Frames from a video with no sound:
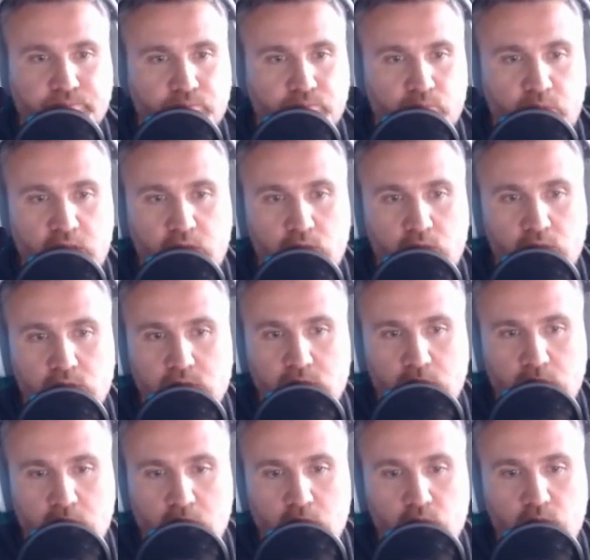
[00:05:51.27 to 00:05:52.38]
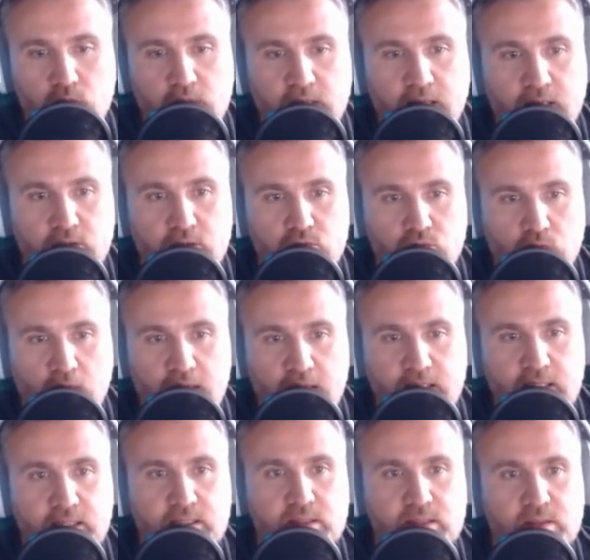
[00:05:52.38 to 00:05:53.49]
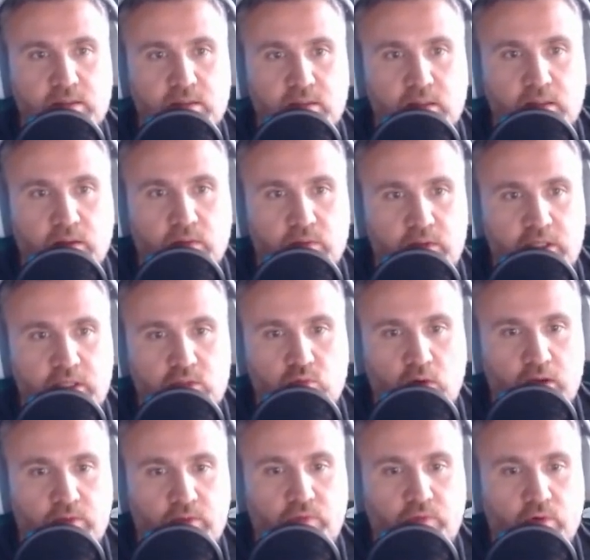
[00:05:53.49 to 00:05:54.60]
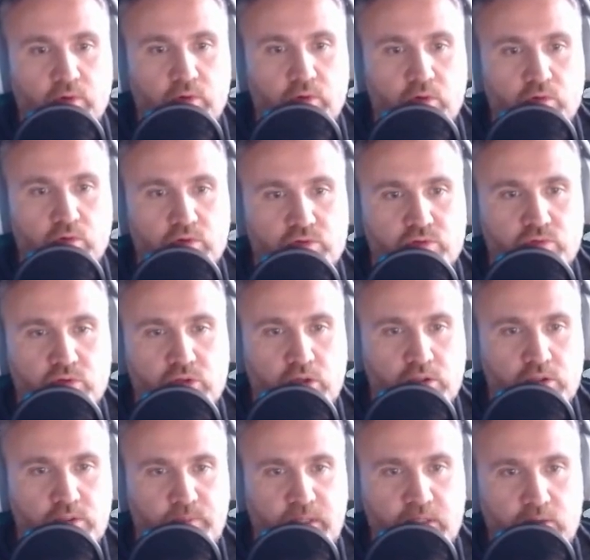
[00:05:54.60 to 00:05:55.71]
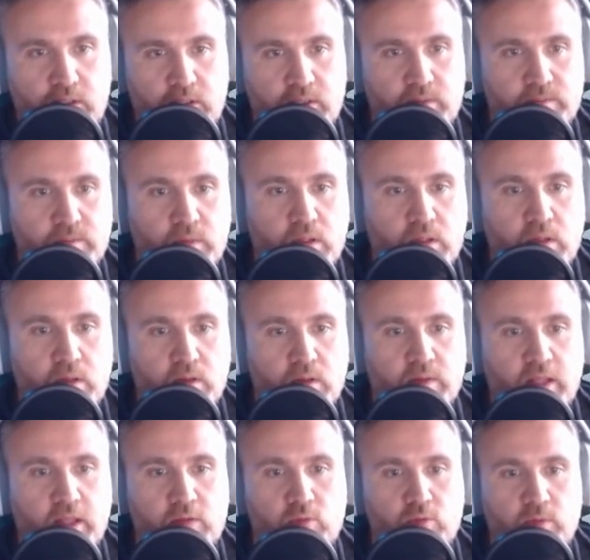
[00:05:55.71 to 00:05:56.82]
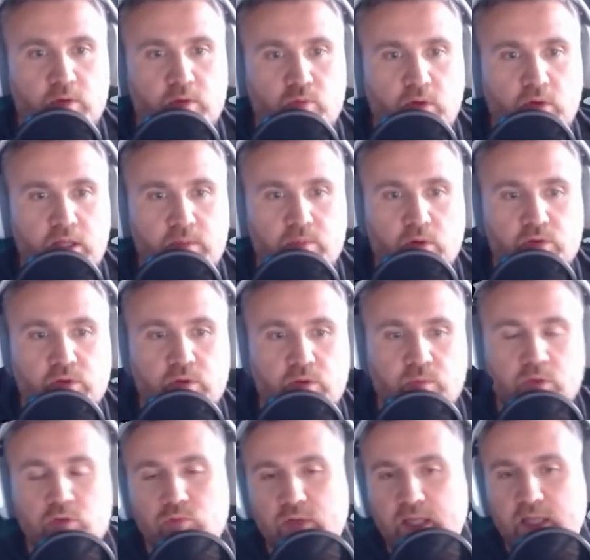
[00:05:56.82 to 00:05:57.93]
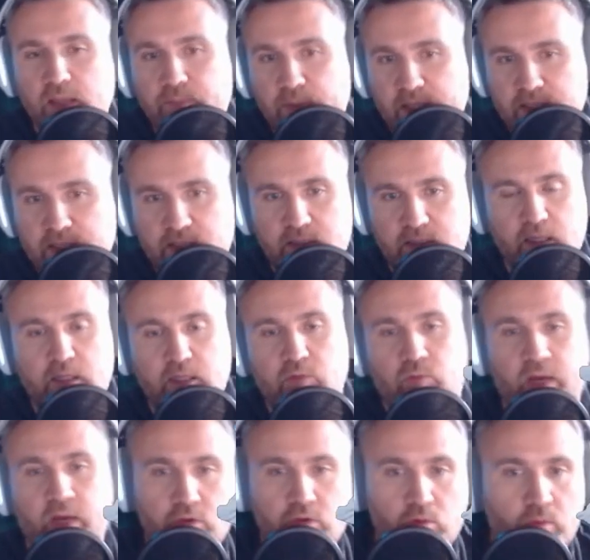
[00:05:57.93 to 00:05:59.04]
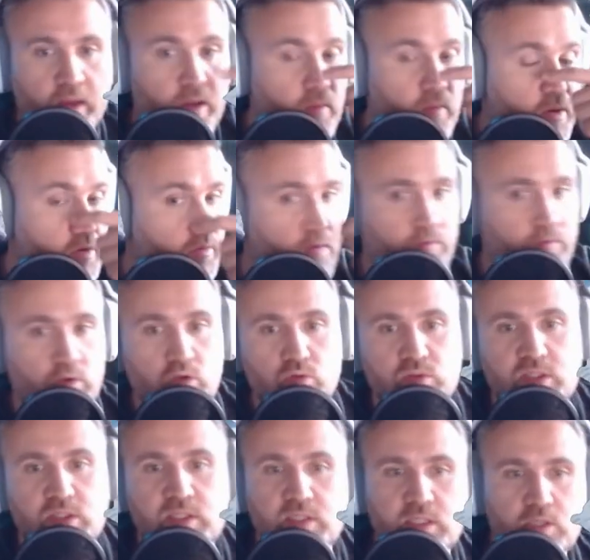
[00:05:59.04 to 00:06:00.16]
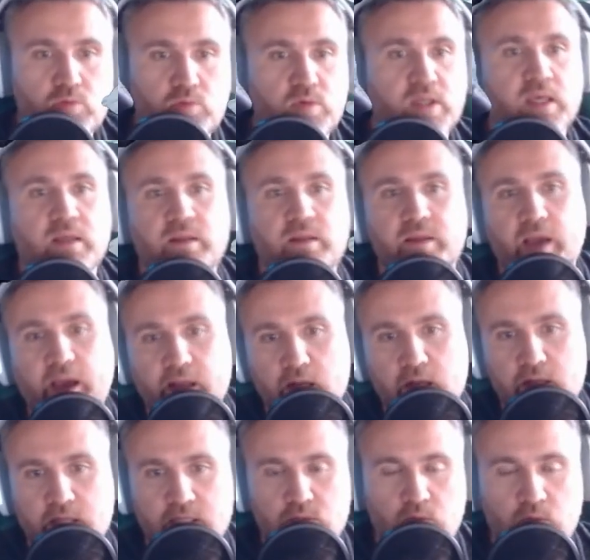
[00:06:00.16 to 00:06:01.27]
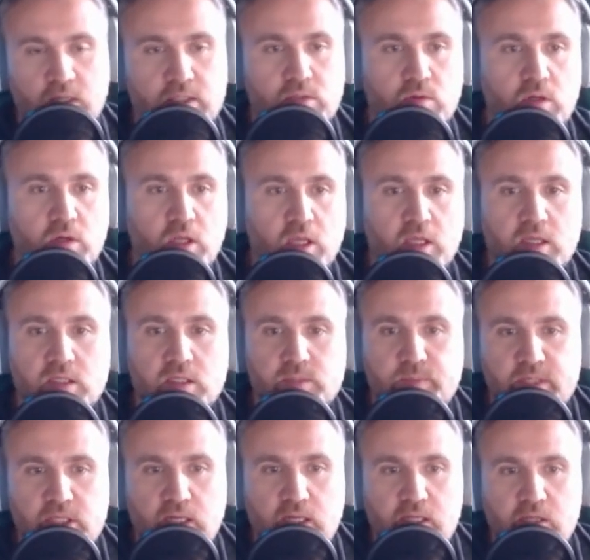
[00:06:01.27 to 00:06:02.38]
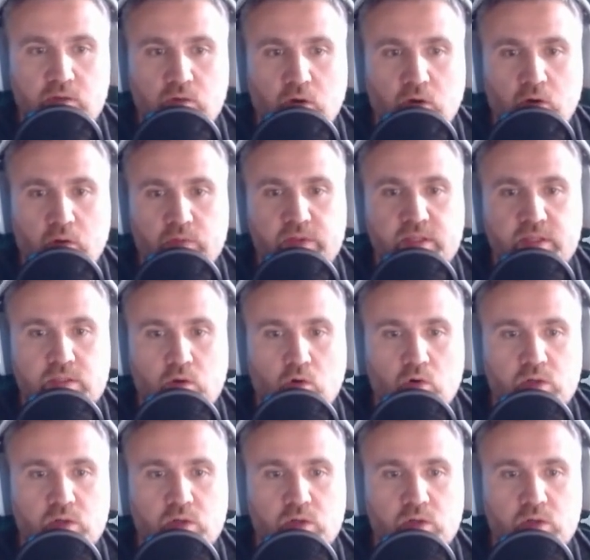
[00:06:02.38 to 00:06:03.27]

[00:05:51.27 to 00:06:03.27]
because you will get, you know, at least this one for the construction speed, right? That will be really important, but you will get pets nearly right away when you have a new city. You will get the island as well. So especially, you know, on these old